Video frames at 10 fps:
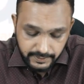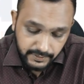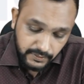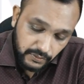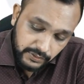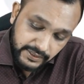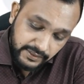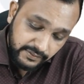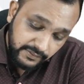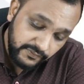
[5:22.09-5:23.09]
you know, there
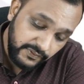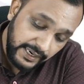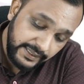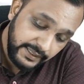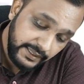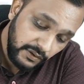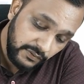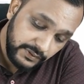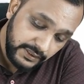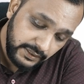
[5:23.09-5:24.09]
is widening
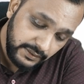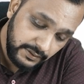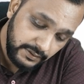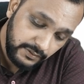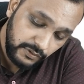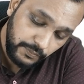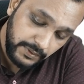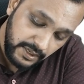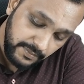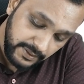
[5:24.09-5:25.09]
of the
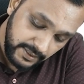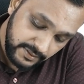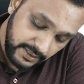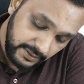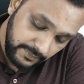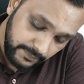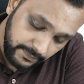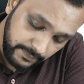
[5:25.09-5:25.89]
superior mediastinum,